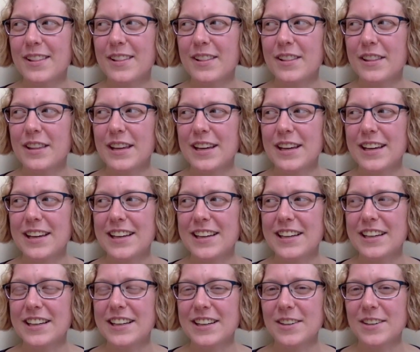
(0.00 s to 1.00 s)
The
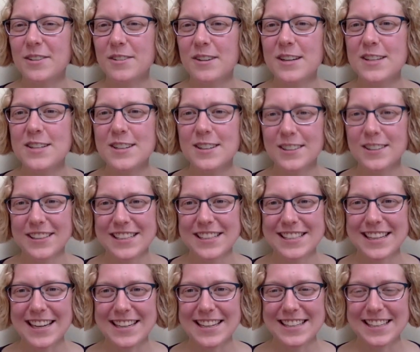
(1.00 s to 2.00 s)
original
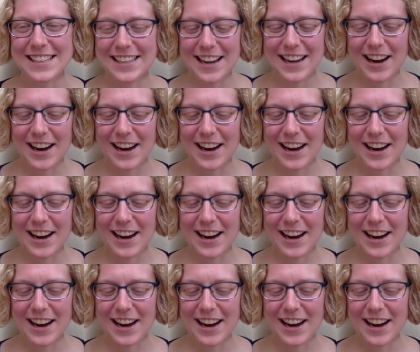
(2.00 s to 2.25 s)
intended